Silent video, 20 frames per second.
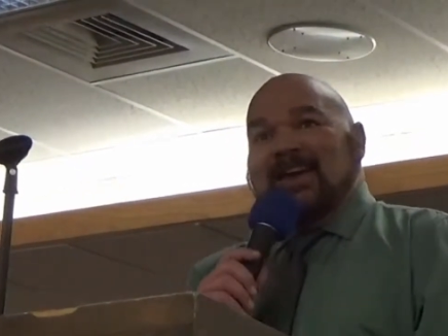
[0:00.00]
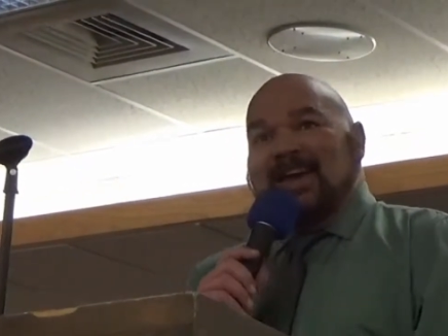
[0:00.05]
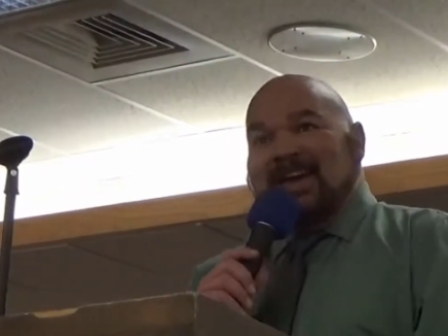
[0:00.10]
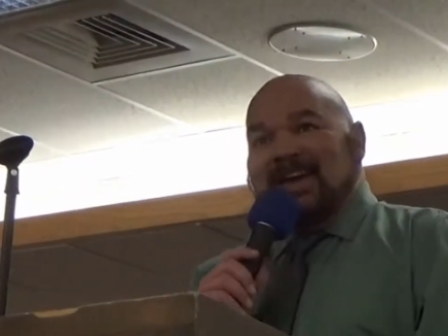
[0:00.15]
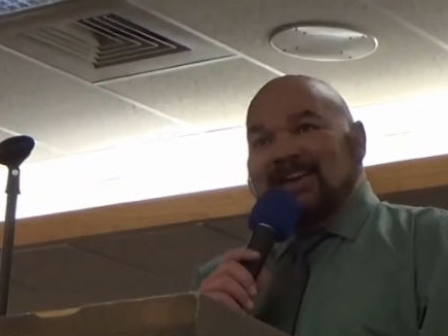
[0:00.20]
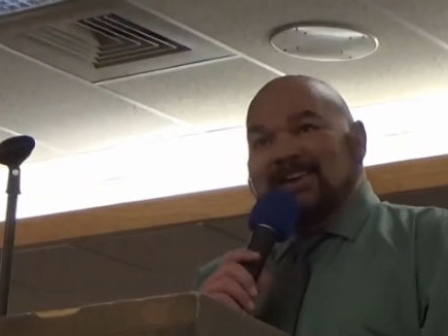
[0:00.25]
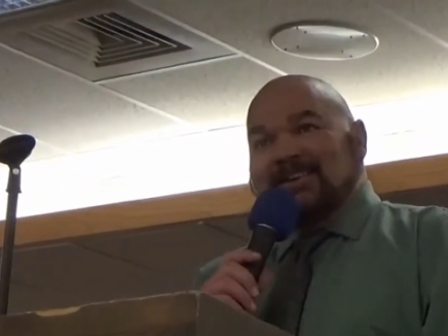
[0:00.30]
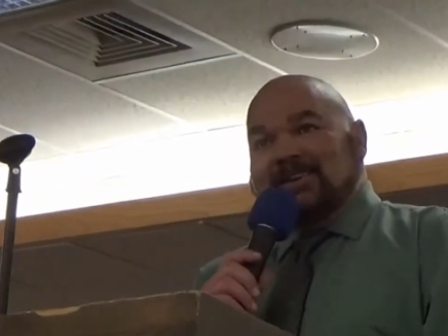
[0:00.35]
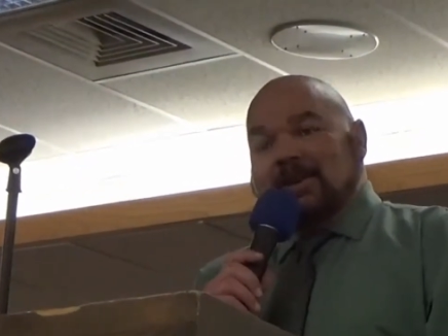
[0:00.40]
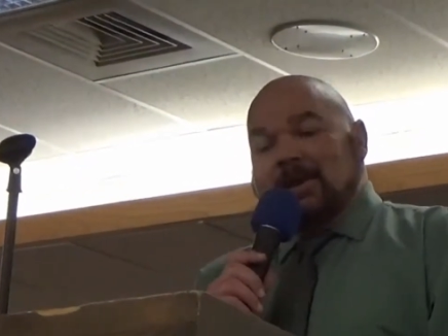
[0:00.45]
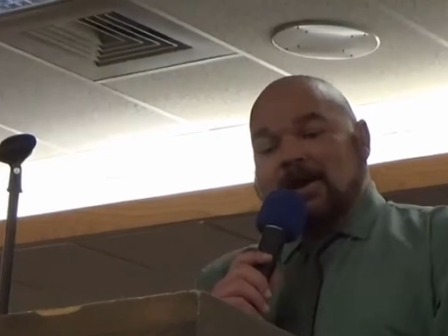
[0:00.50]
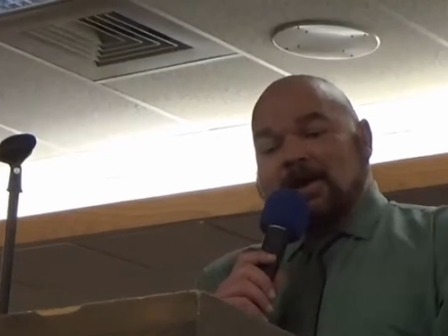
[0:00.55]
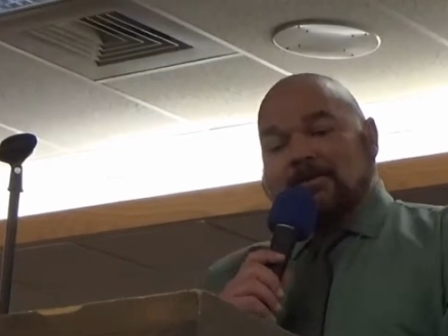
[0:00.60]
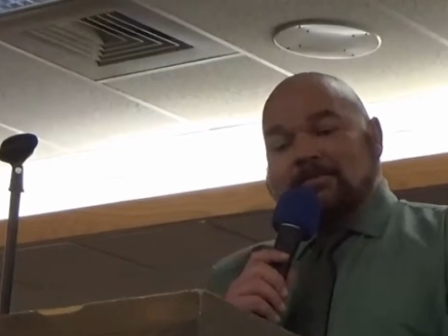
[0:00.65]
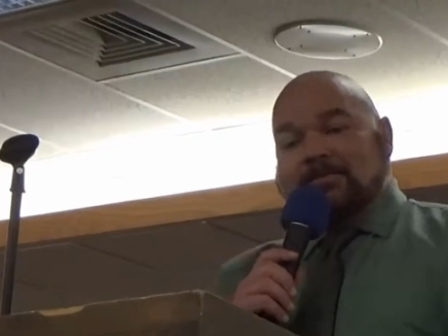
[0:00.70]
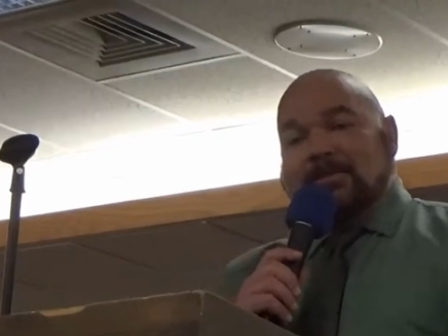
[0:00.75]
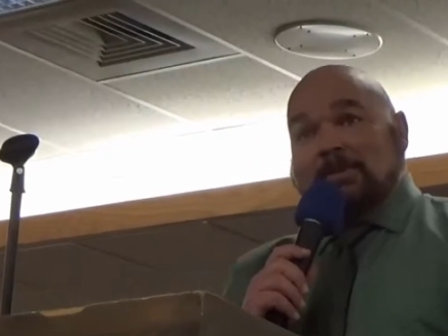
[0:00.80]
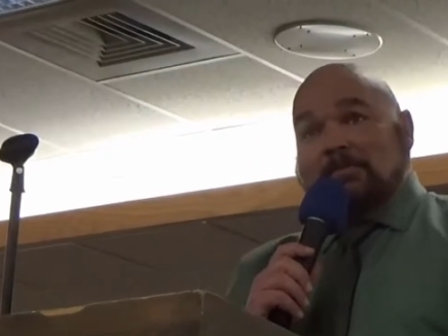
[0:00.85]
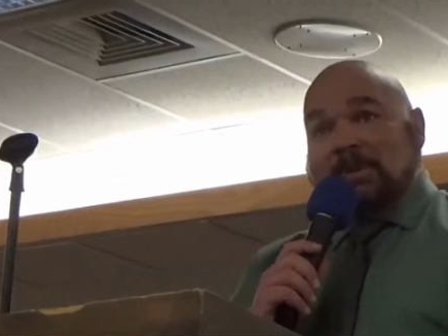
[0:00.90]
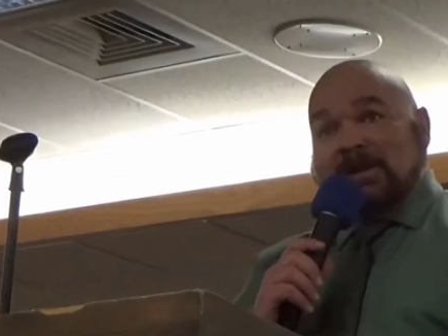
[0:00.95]
And
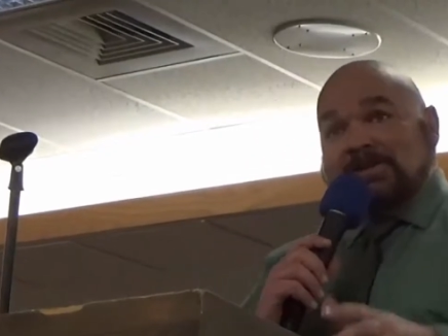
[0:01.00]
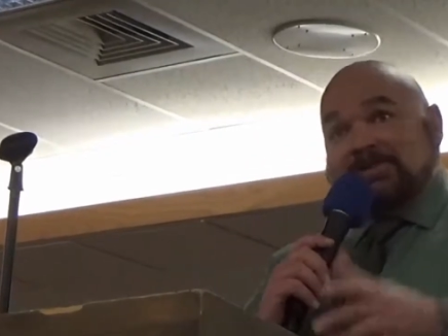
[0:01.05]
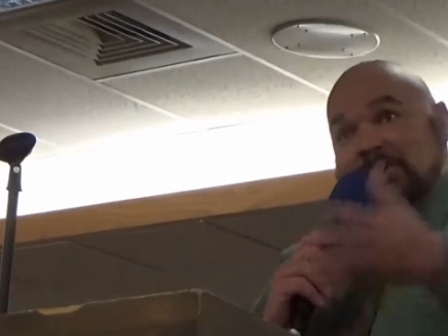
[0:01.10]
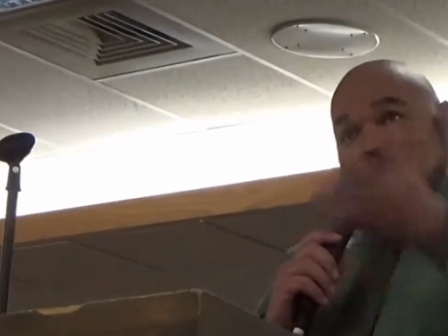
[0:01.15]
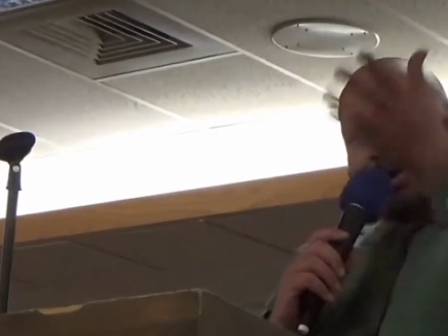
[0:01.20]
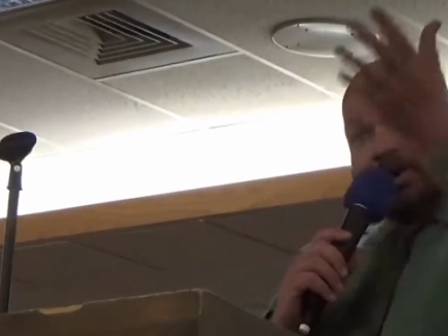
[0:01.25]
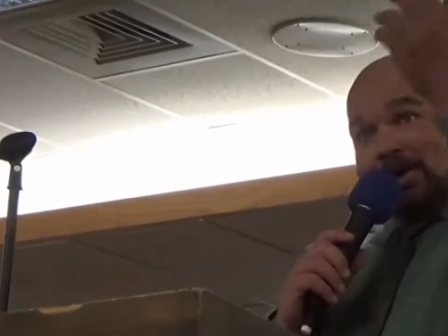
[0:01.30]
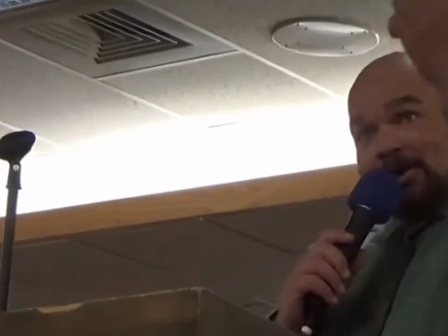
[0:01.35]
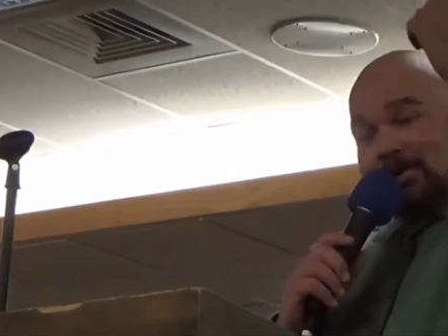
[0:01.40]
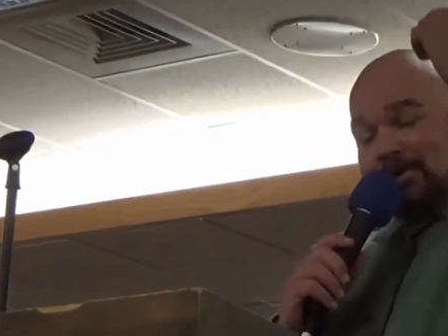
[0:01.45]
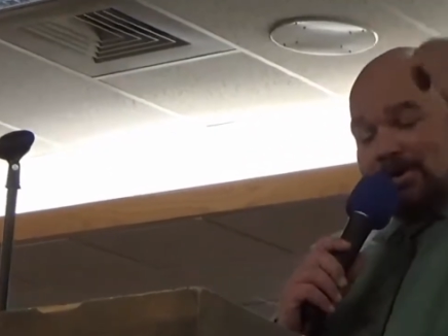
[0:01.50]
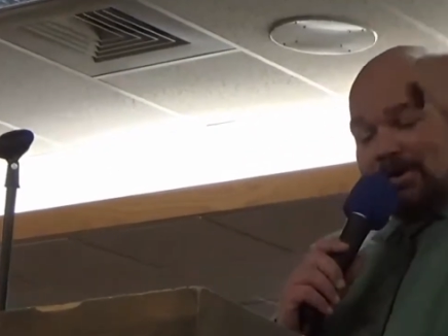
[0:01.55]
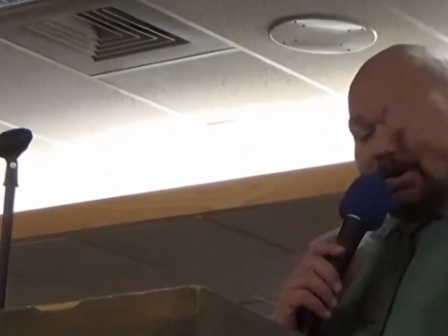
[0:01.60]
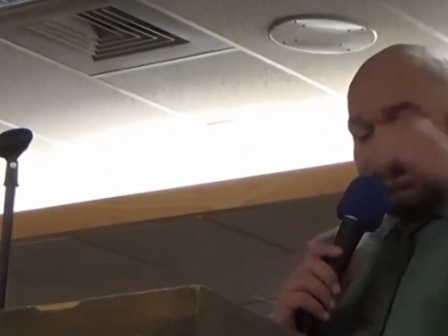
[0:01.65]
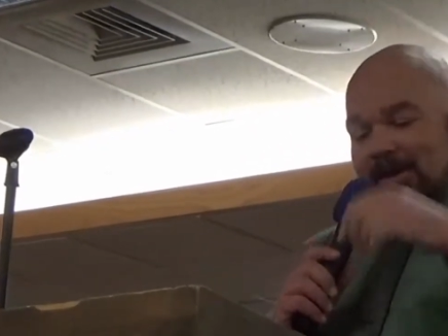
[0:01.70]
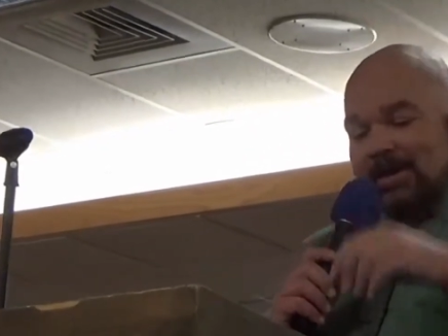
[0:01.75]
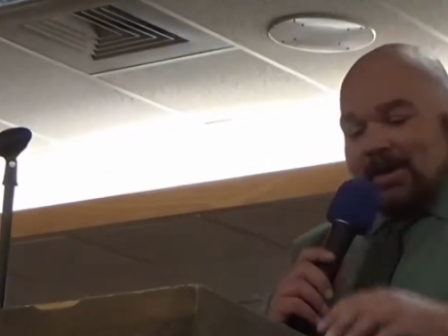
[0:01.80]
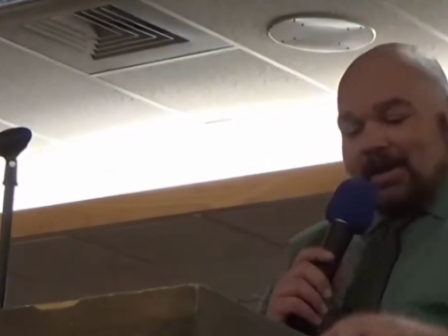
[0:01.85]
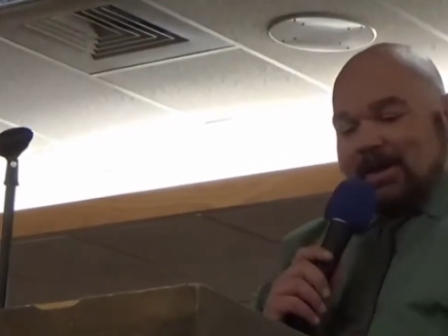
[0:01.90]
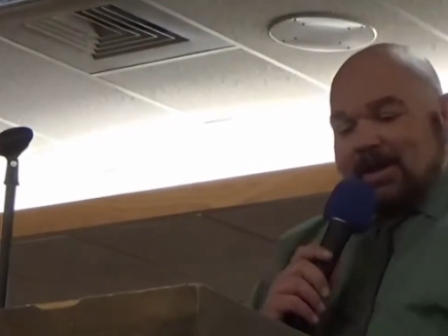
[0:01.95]
uh, my daughter,
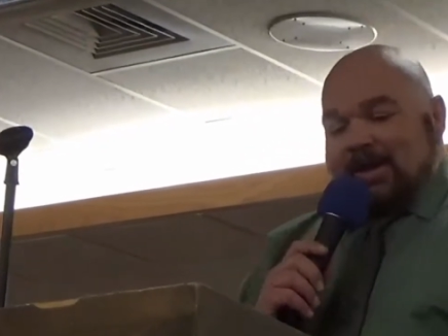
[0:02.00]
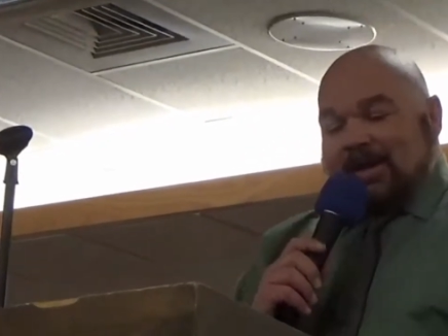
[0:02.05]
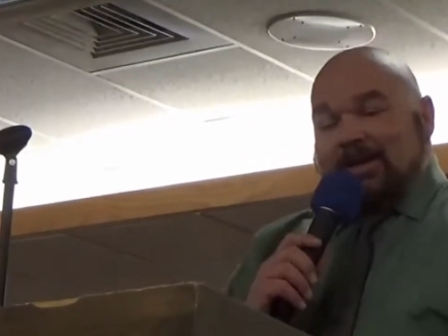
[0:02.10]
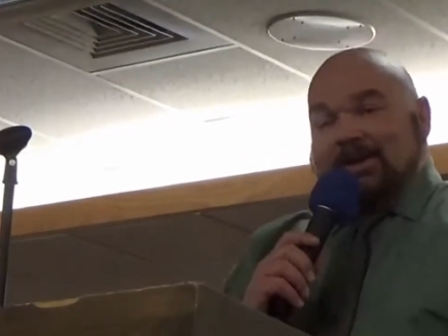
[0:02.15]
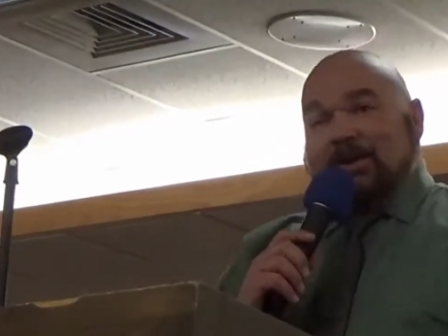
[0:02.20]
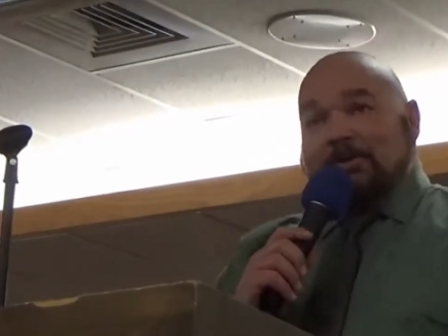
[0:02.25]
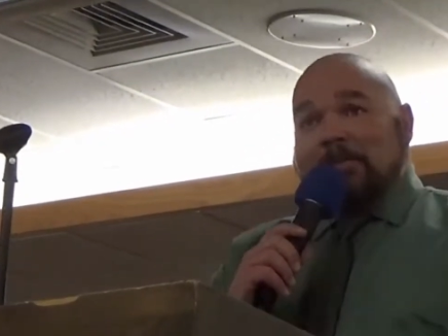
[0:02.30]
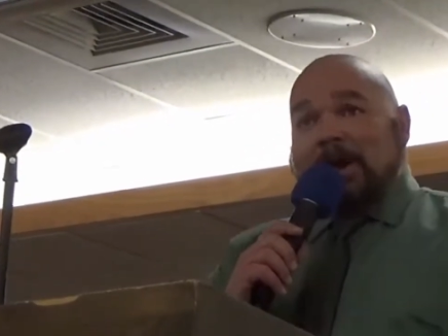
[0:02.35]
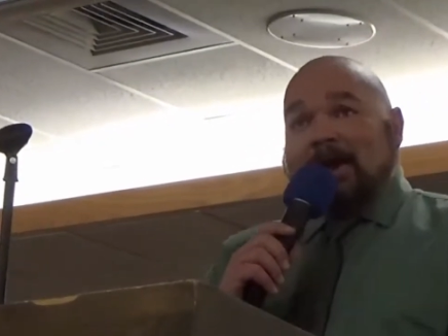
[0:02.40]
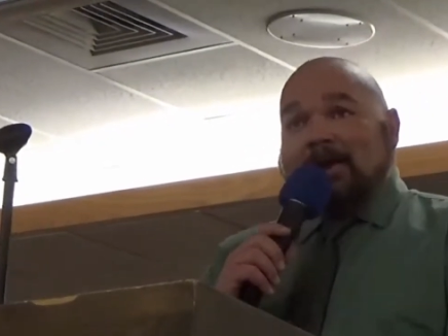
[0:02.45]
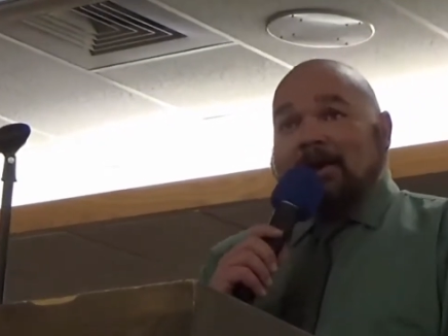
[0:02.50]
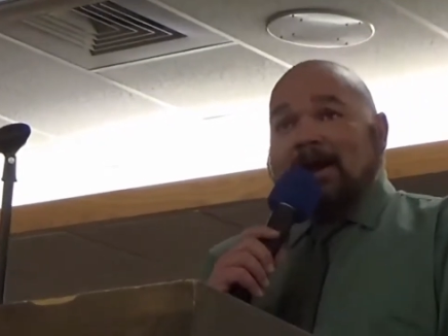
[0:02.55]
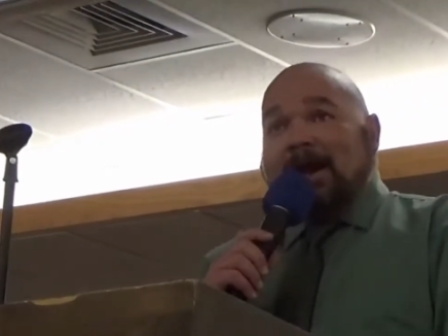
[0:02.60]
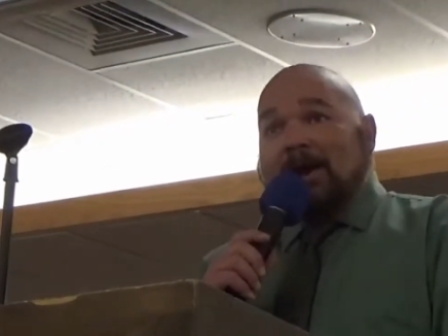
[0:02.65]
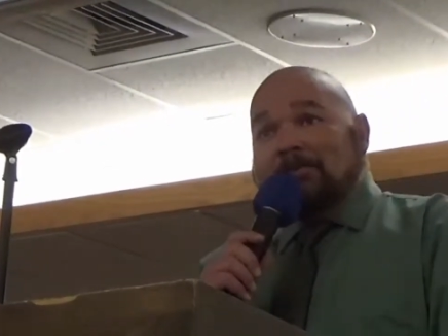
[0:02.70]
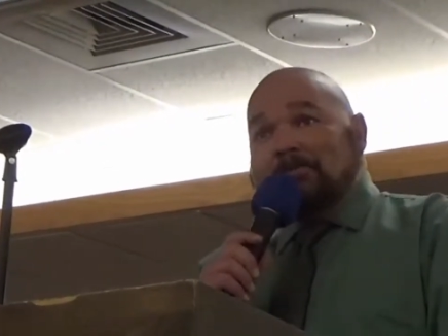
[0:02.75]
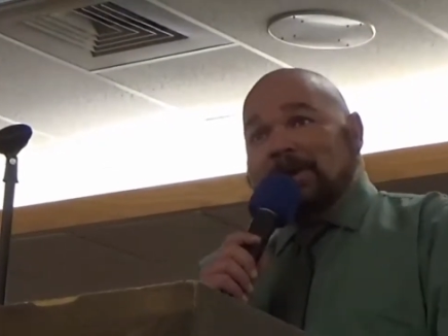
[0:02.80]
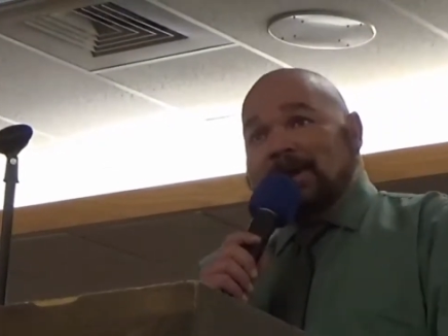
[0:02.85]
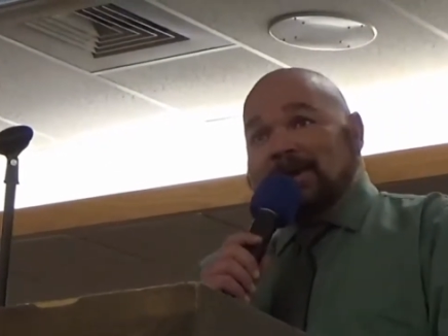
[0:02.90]
no matter how